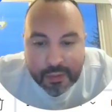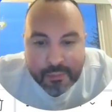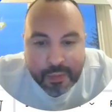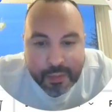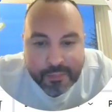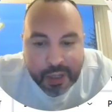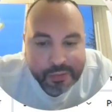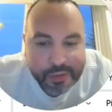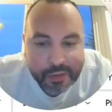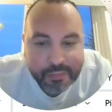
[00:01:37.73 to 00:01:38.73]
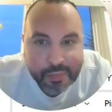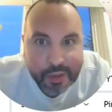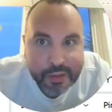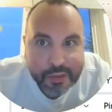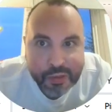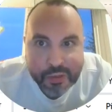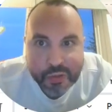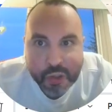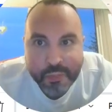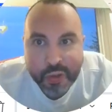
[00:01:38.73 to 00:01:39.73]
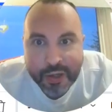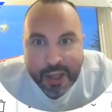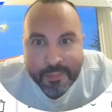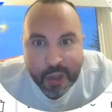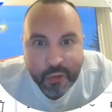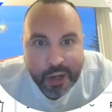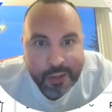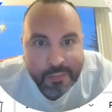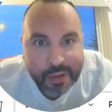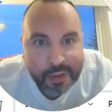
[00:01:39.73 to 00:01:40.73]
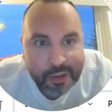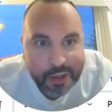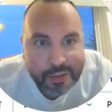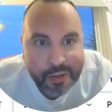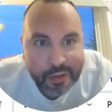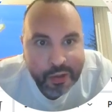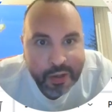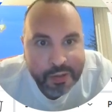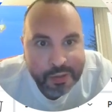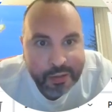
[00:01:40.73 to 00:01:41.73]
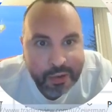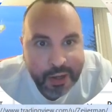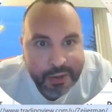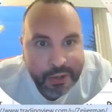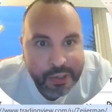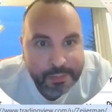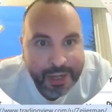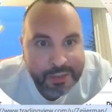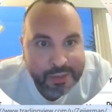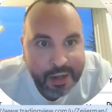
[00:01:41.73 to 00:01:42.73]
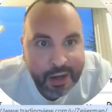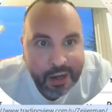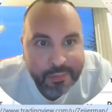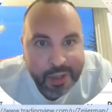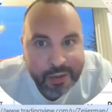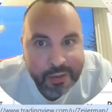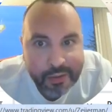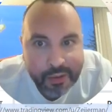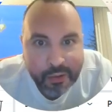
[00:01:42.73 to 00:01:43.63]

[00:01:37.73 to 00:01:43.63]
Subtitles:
momentum, and as soon as you put MOM, you're gonna see it right here. It's by Zierman.